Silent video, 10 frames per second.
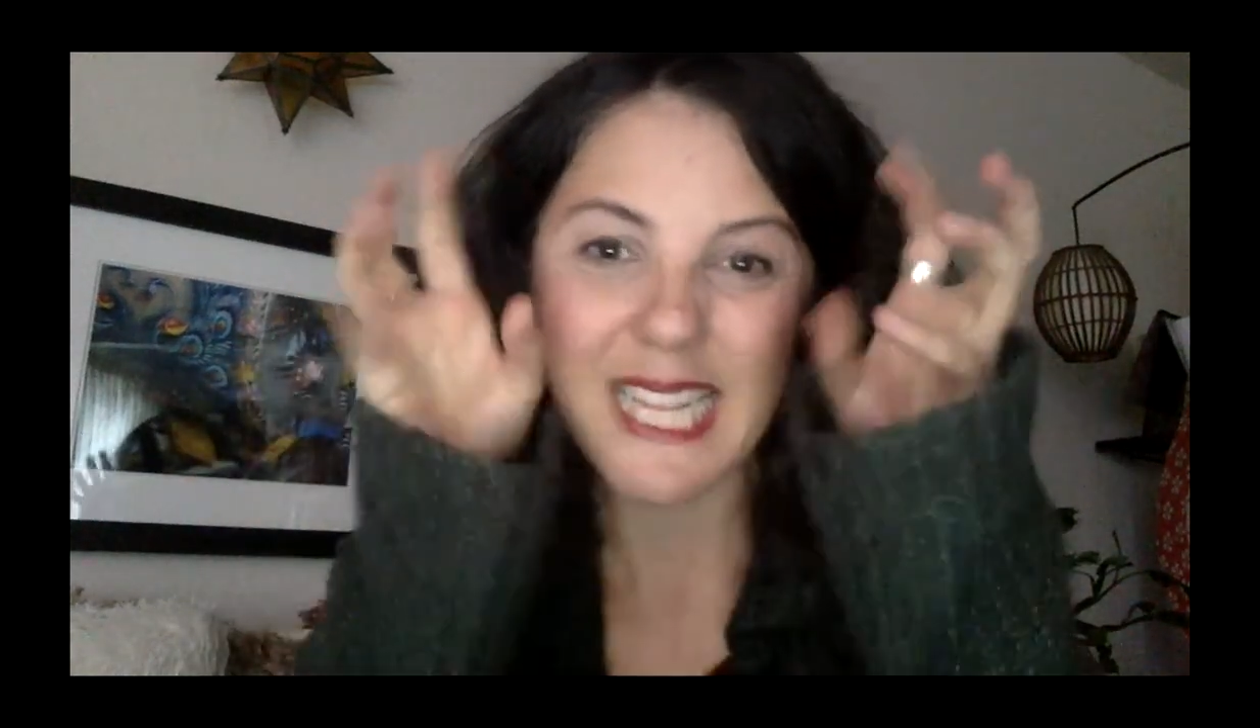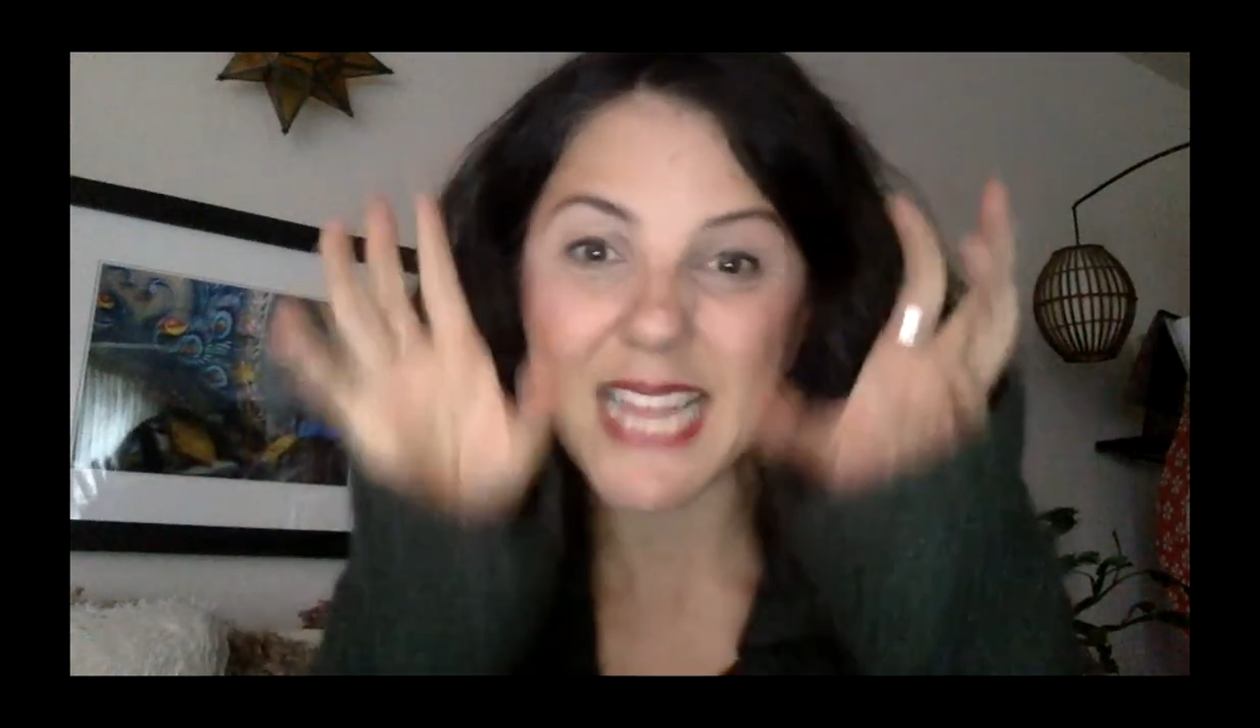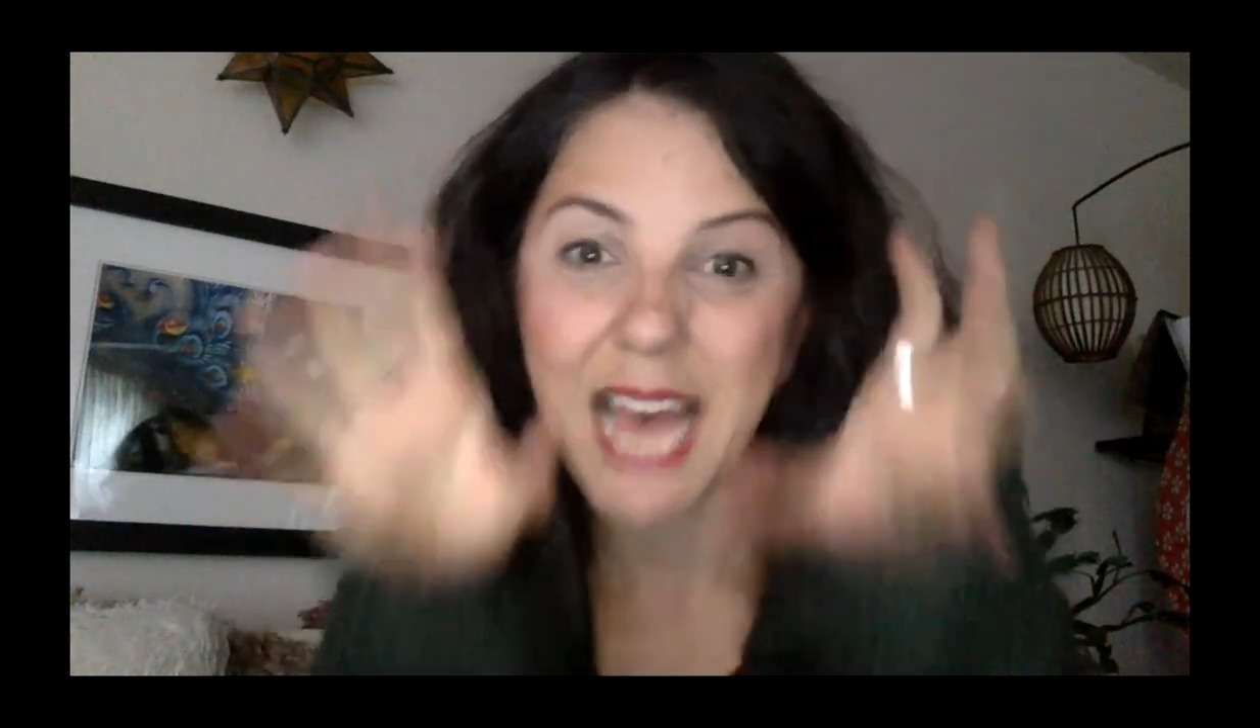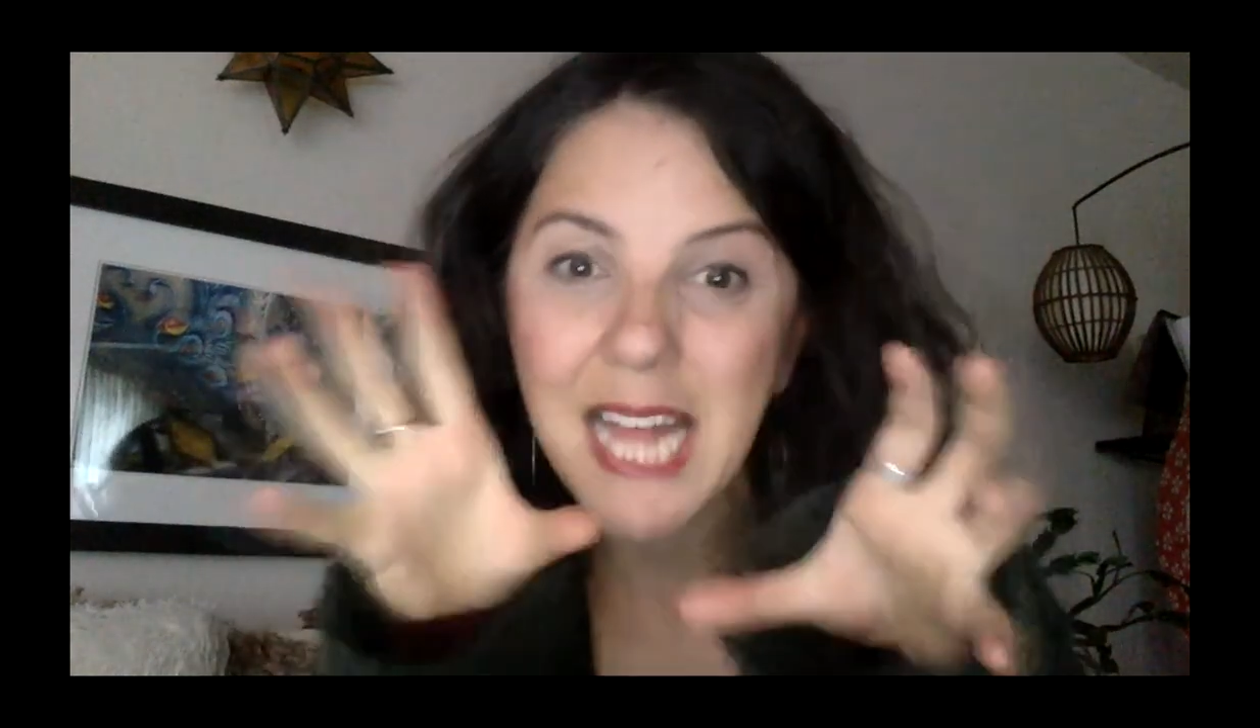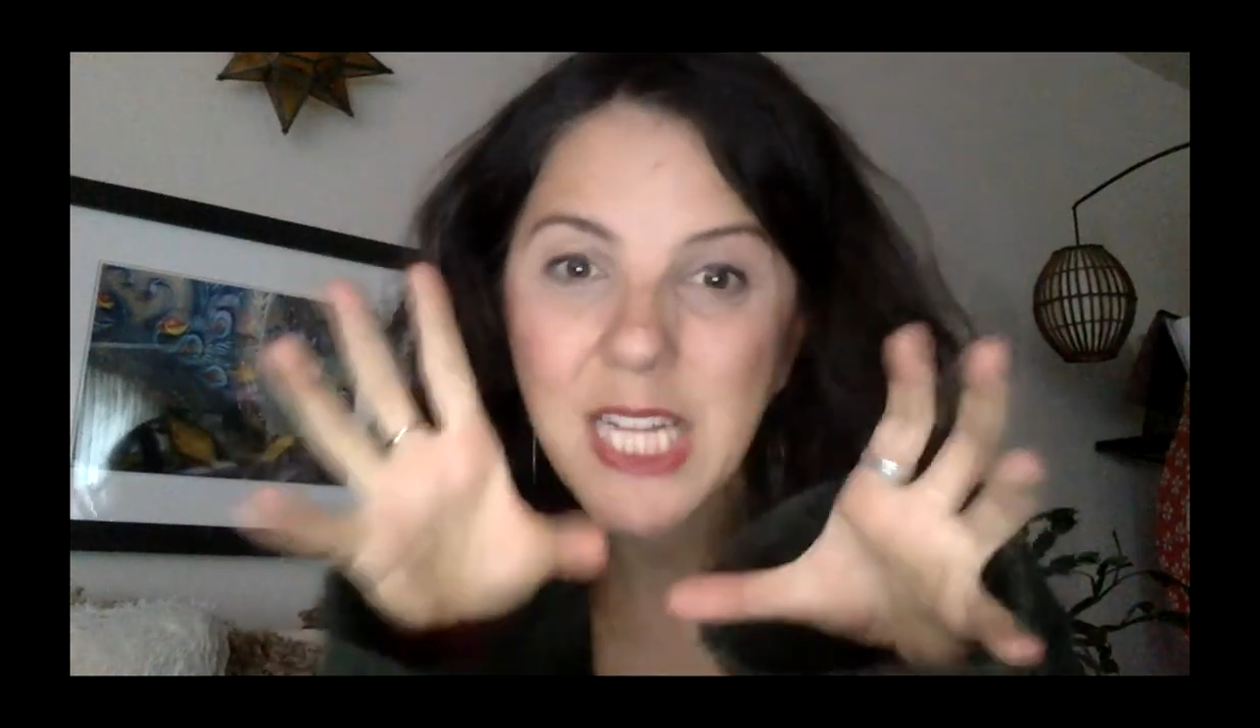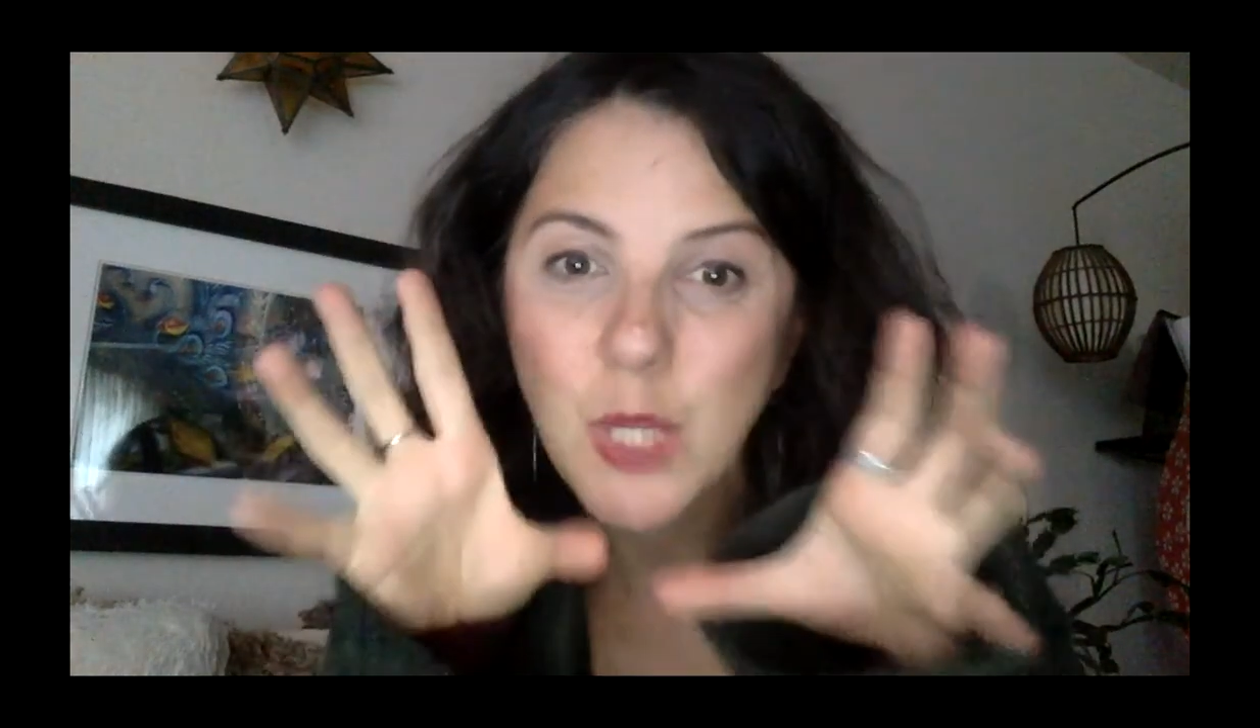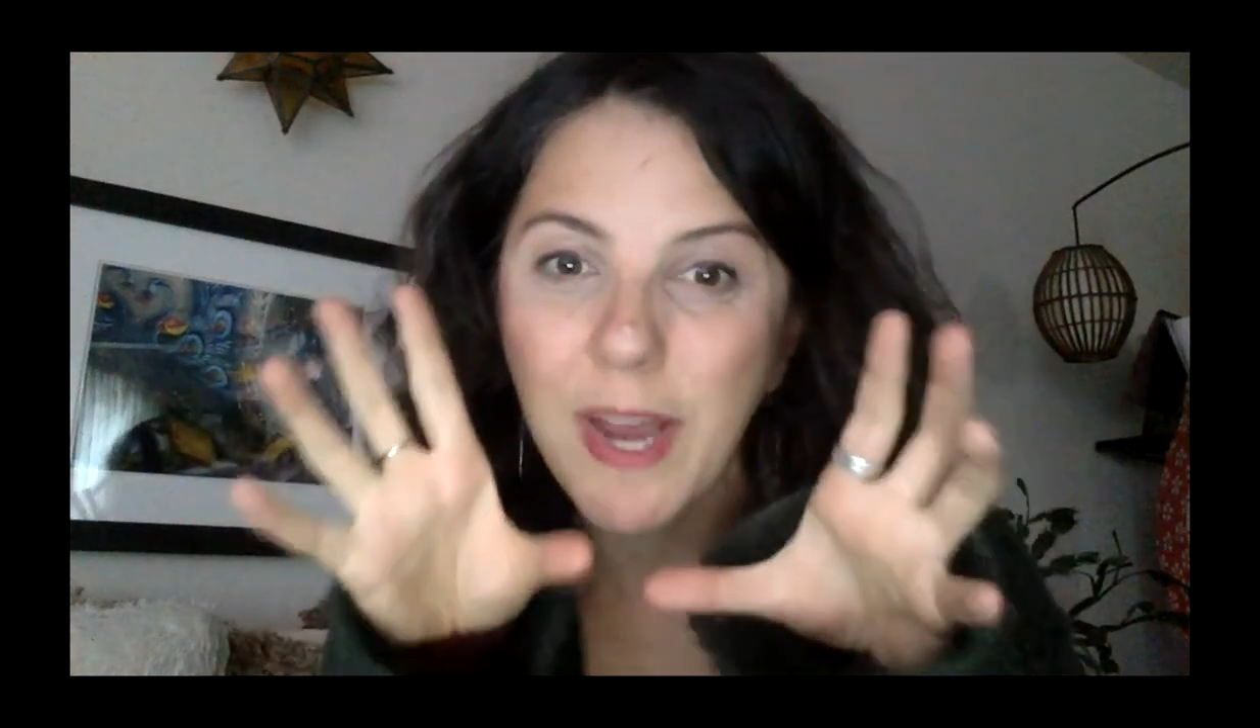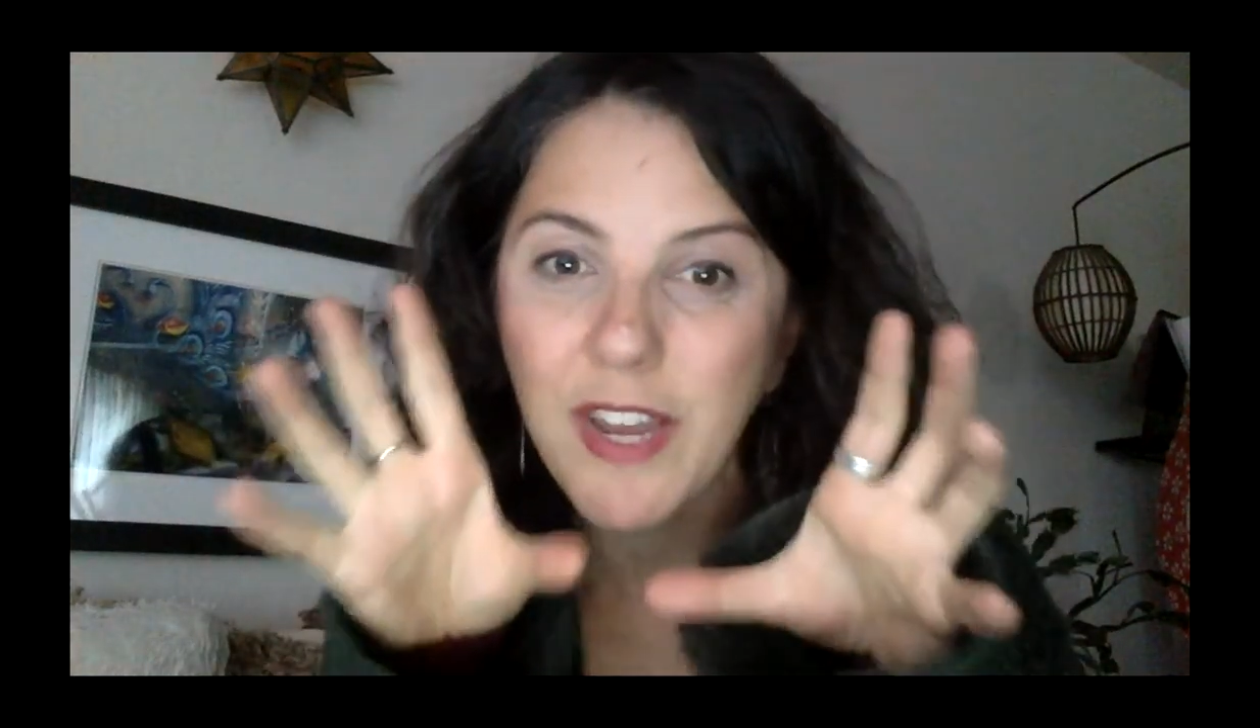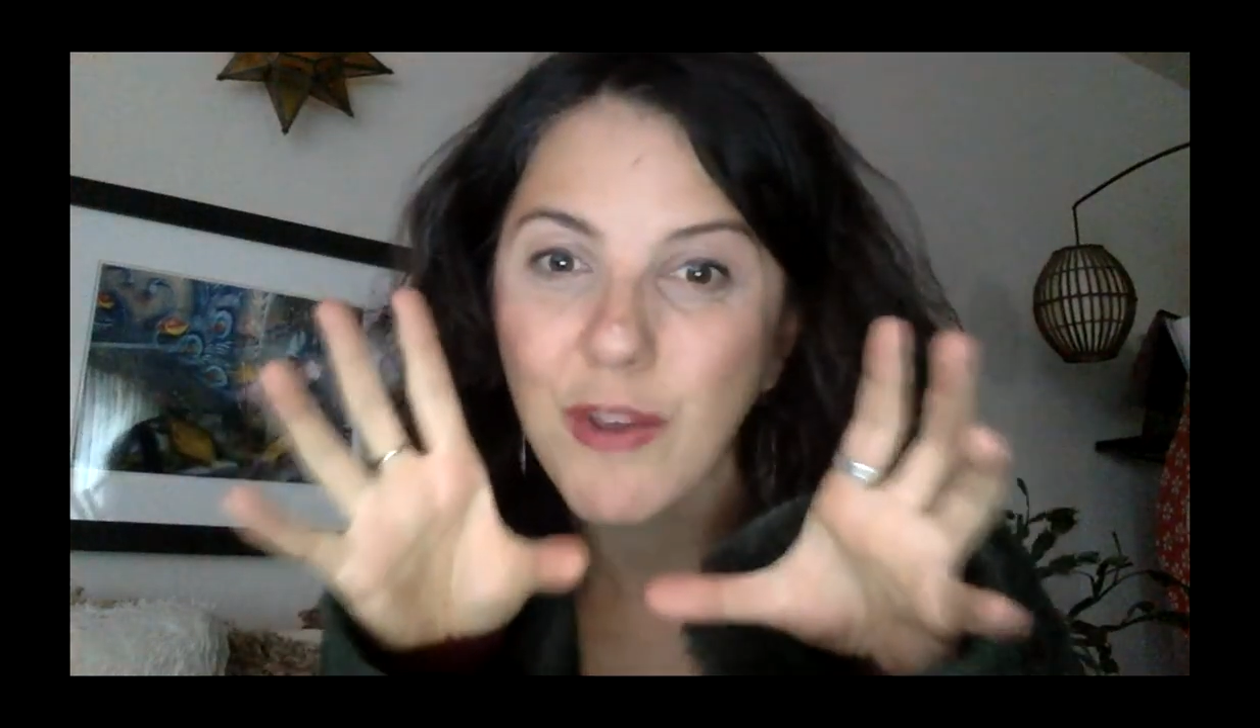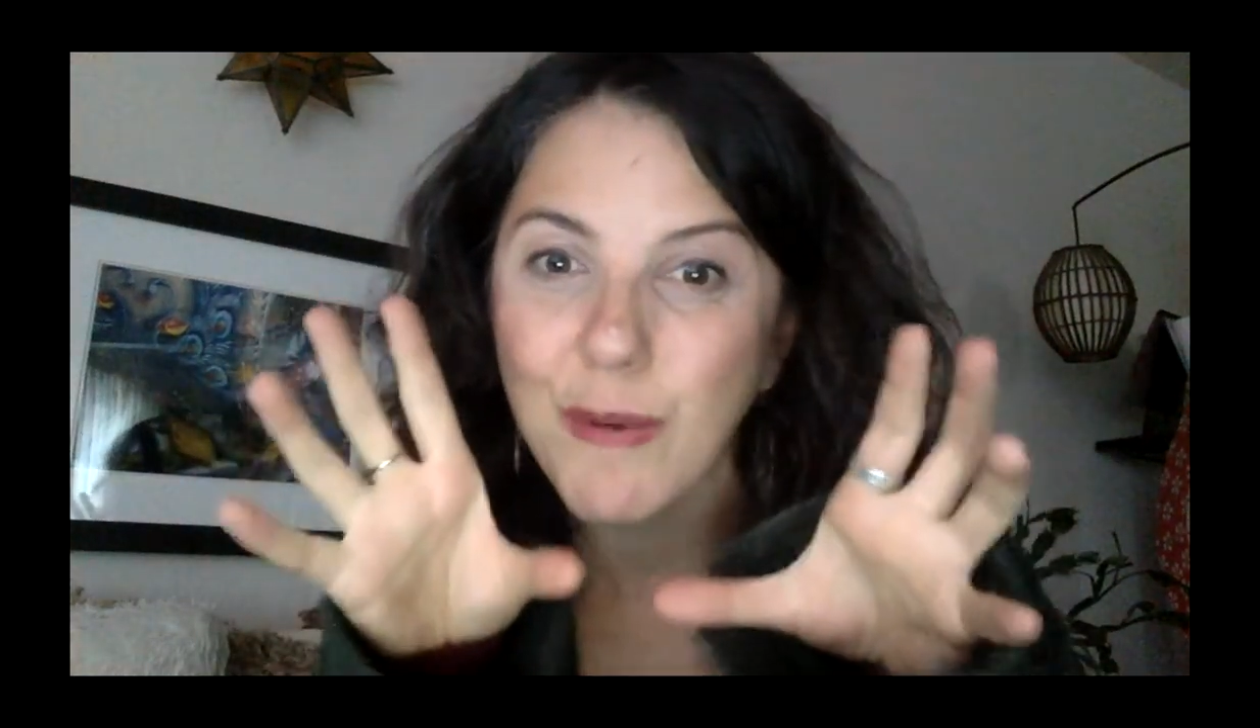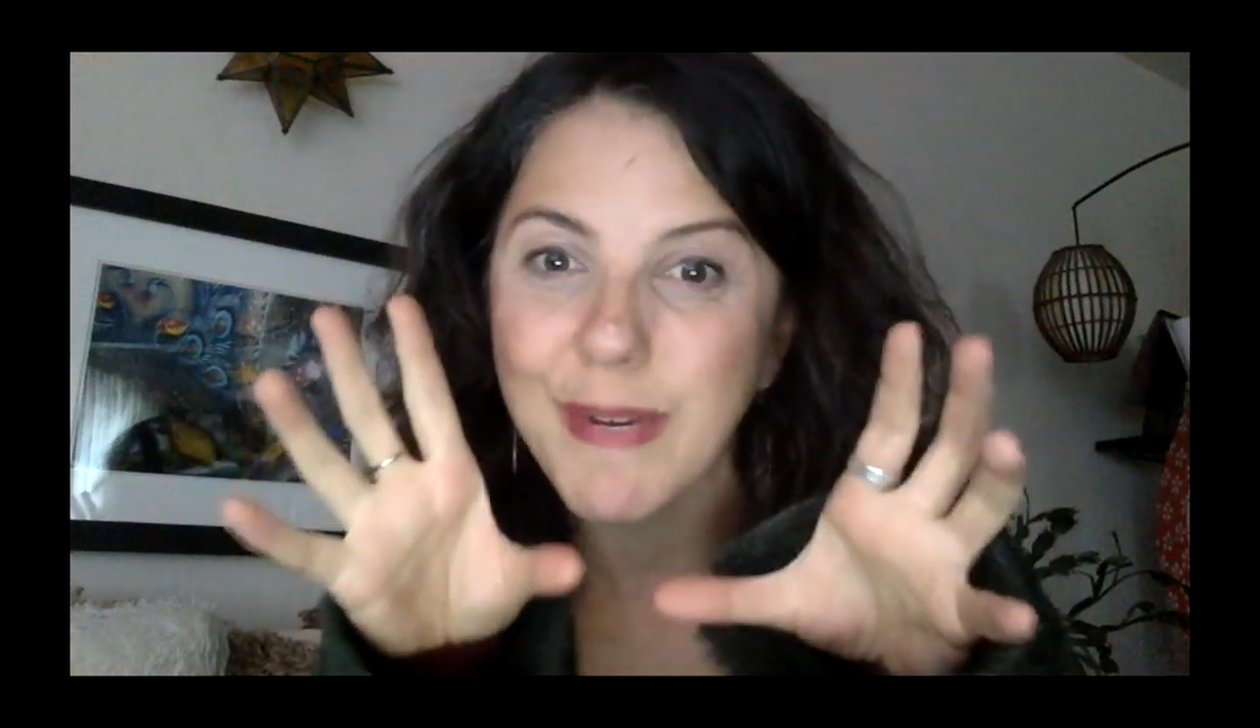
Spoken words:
that's when you